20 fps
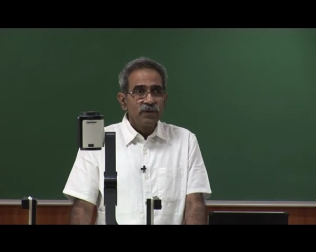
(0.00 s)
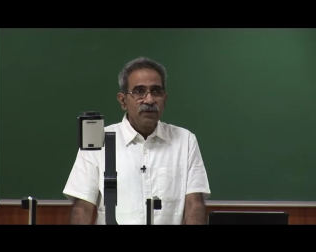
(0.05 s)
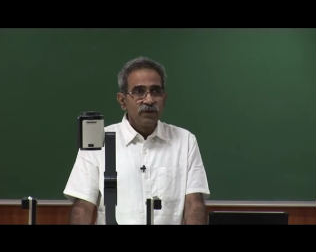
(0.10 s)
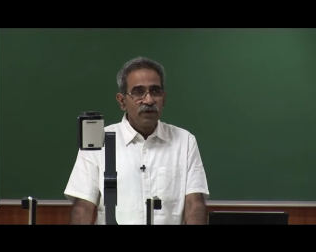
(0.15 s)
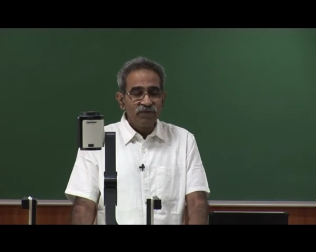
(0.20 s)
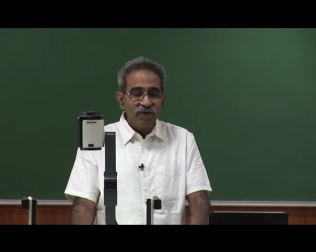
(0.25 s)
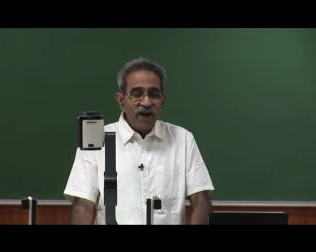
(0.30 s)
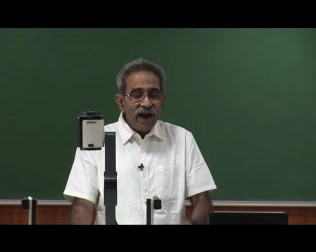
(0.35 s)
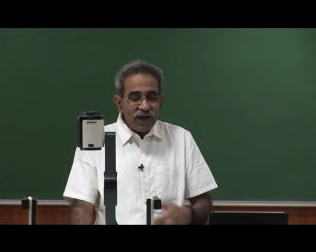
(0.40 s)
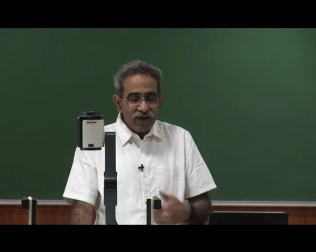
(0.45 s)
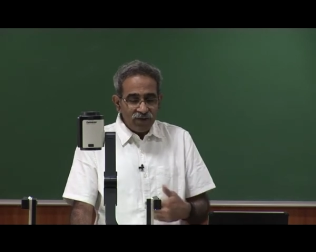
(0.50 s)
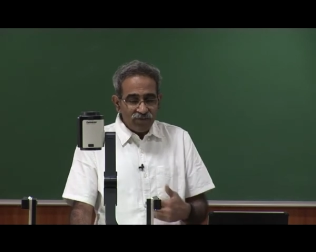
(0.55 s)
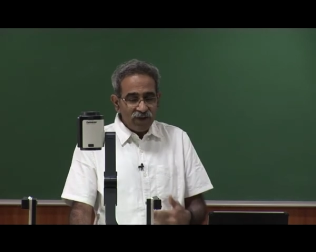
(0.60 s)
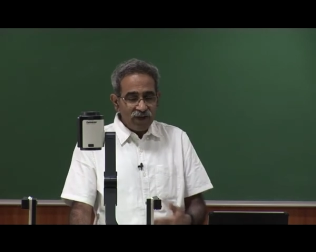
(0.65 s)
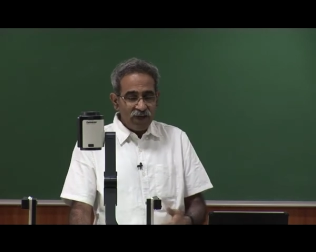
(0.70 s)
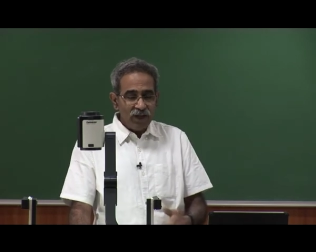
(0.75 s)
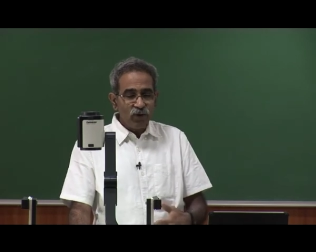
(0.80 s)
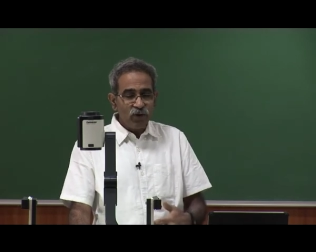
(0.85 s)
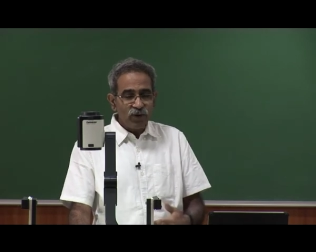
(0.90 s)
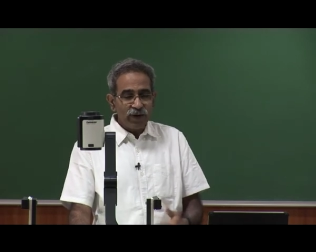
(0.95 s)
in fact,
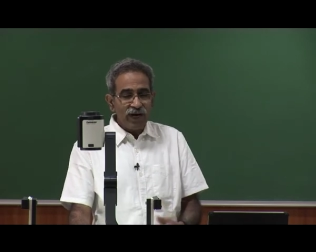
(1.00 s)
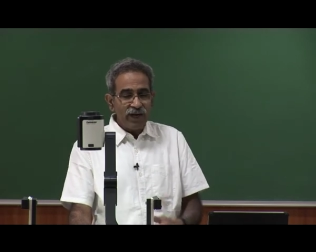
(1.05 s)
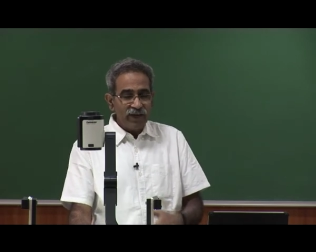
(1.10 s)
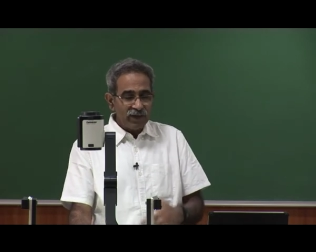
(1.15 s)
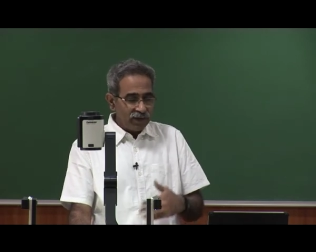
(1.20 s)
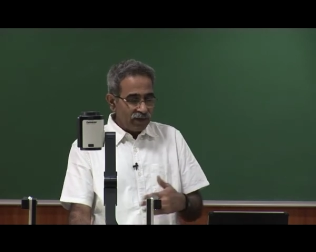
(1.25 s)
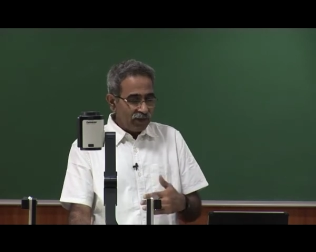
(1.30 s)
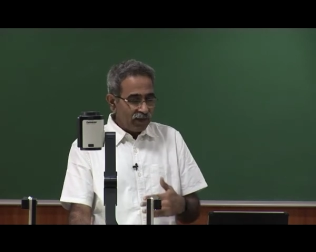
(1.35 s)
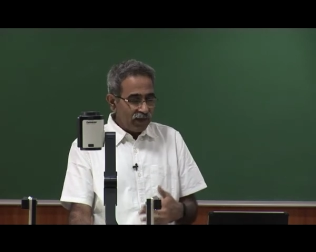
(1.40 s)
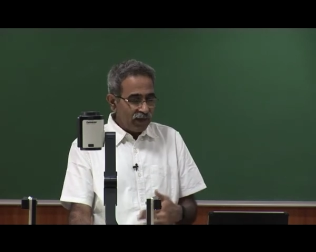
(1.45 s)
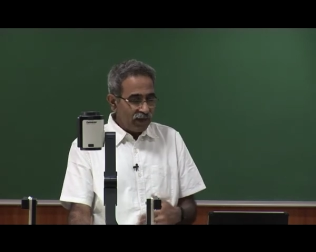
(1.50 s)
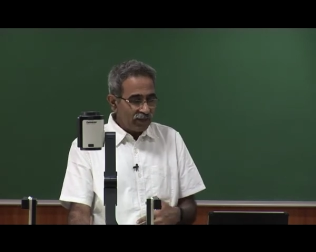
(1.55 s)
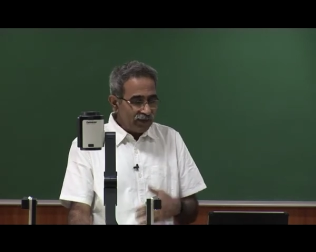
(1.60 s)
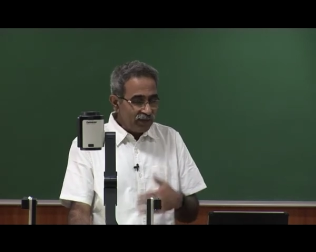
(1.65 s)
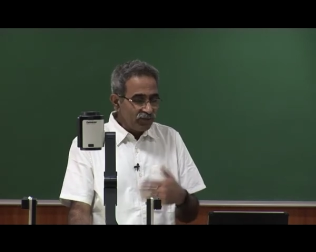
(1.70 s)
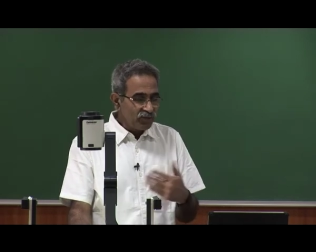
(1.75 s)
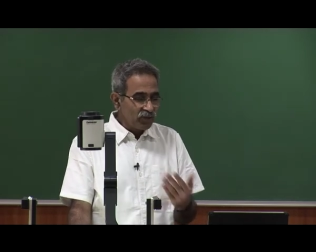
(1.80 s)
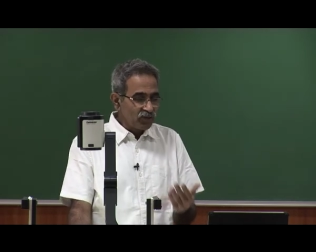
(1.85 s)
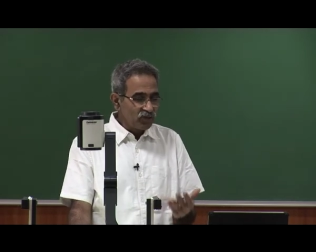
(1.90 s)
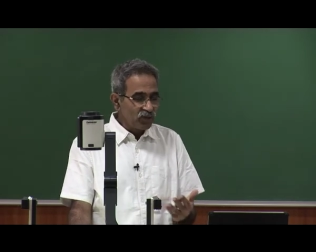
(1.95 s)
when I look at
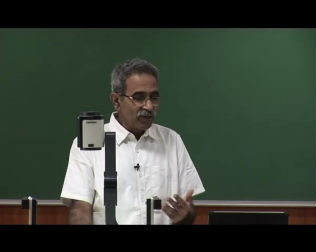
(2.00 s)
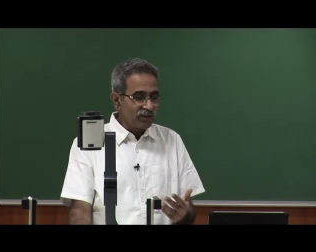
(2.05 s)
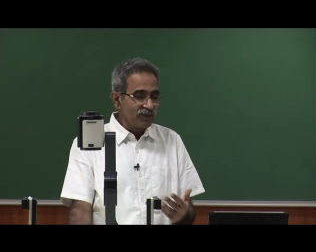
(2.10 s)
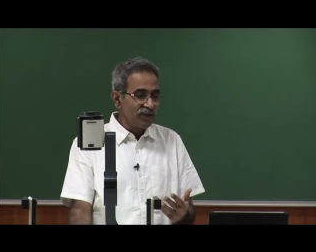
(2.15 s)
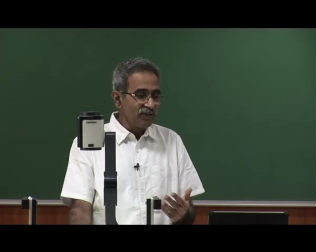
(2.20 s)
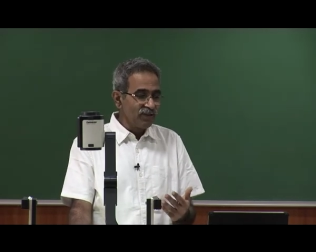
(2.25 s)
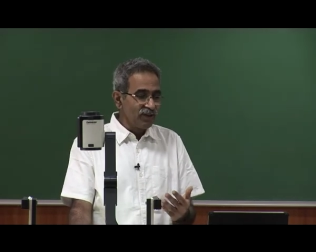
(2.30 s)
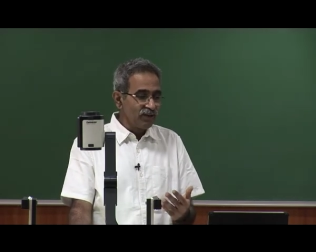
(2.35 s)
other situations,